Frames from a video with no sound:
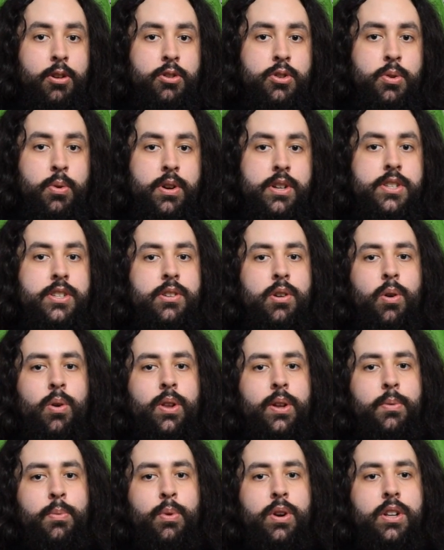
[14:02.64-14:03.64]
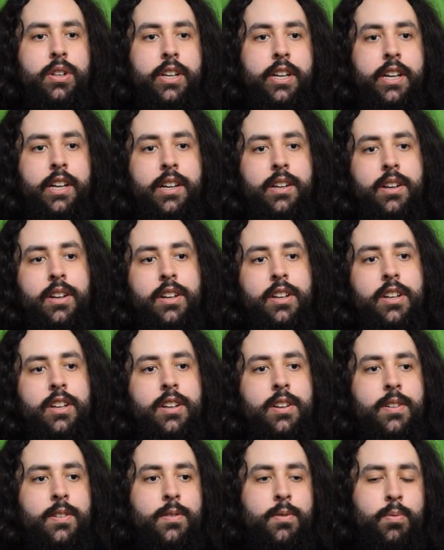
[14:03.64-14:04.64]
choice. You're only really
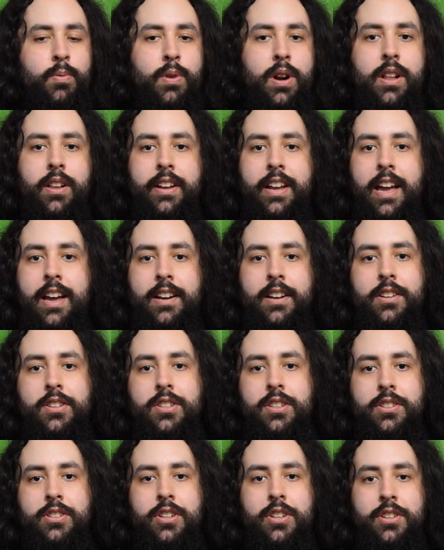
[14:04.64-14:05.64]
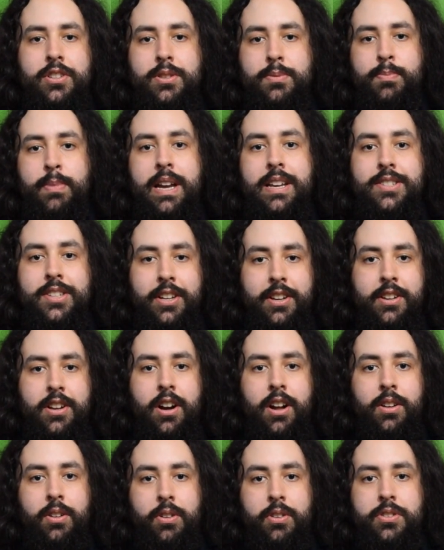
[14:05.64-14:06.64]
relegated to just basic
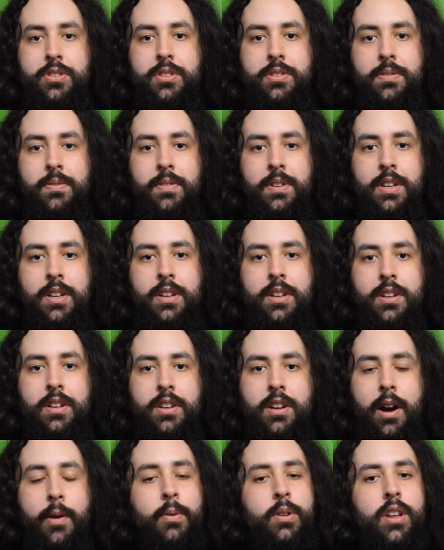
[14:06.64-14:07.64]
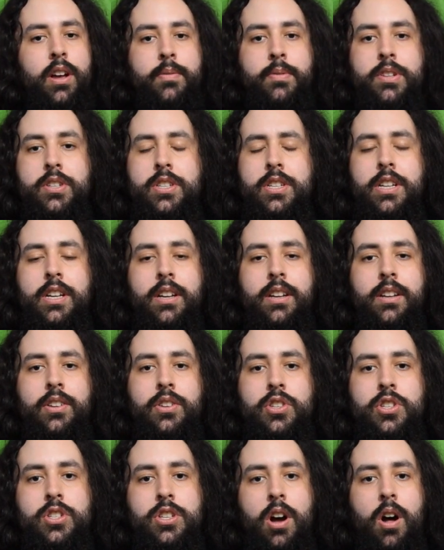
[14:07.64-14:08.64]
colors. I would love to see
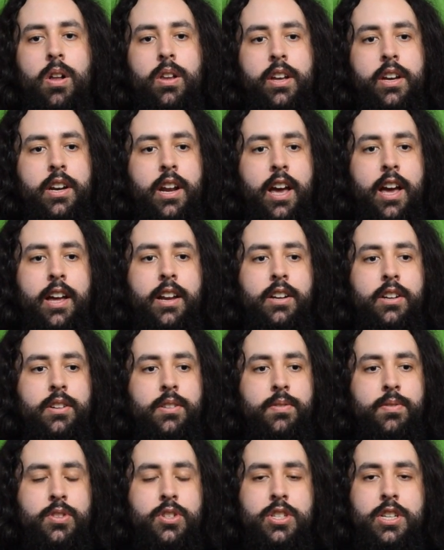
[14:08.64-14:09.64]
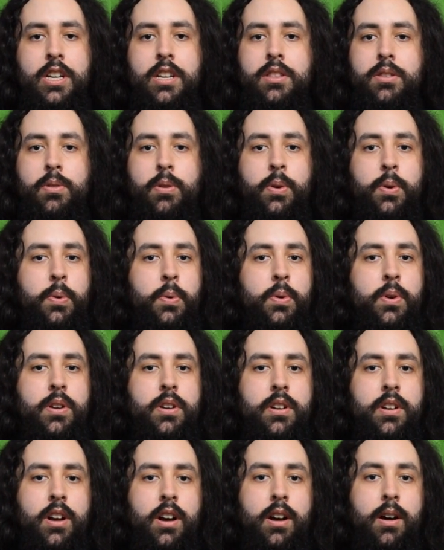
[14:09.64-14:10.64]
solid and see-through
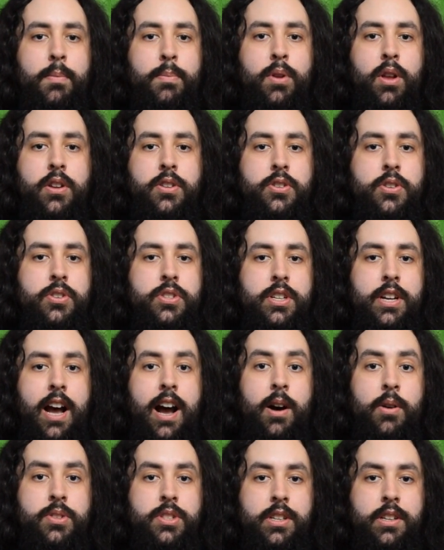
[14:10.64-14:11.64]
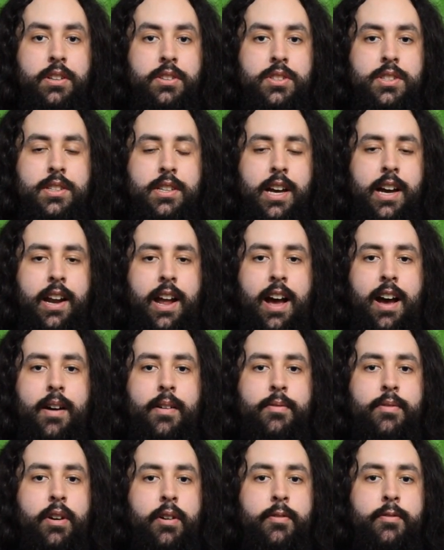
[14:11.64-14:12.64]
plungers and housings that
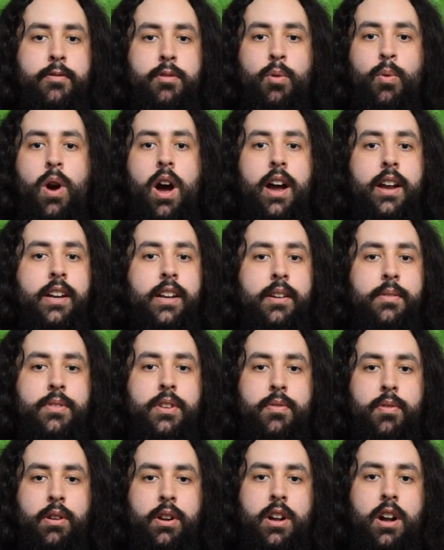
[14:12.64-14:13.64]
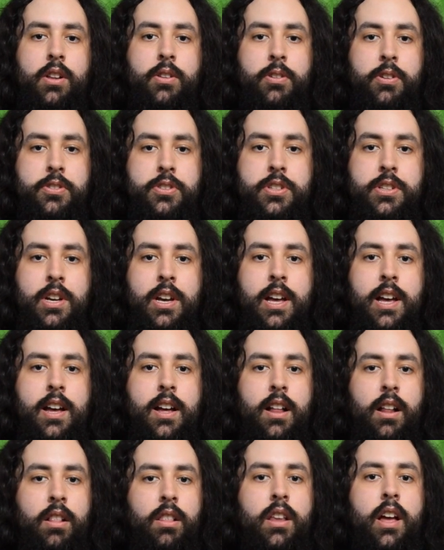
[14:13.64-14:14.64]
have a variety of different colors,
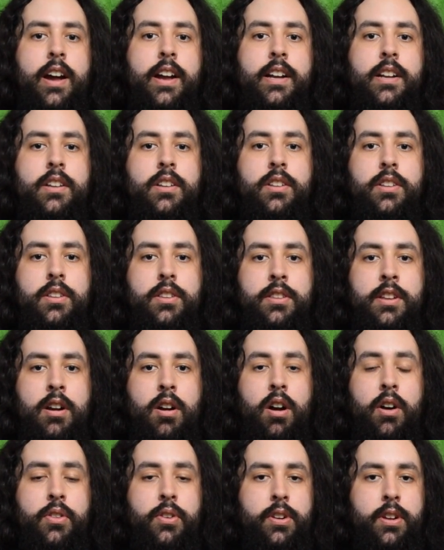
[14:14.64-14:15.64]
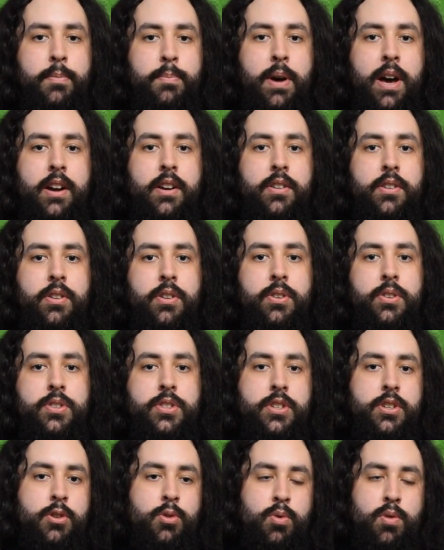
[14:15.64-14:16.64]
like their other
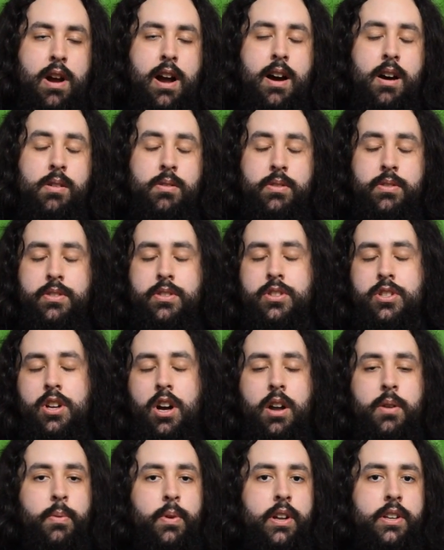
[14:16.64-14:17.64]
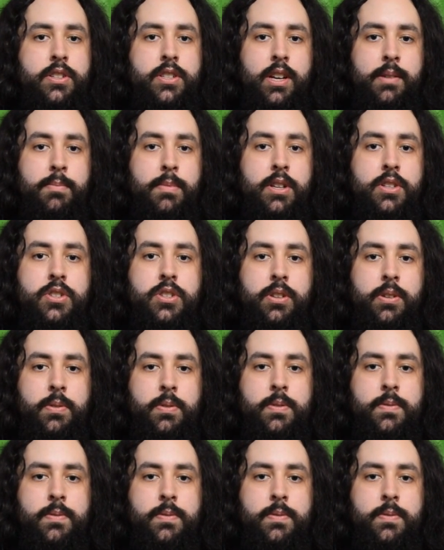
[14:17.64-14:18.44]
competitors, Crown, Sanwa, and Seimitsu.